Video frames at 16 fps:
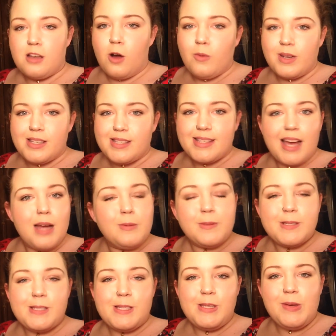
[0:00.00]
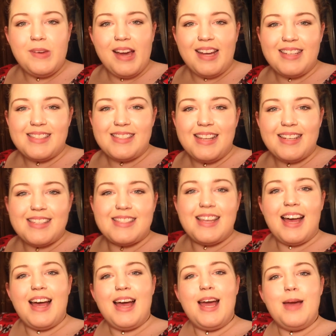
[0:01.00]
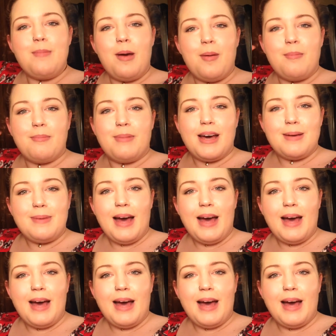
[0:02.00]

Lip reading: always, I will see you guys next time. Bye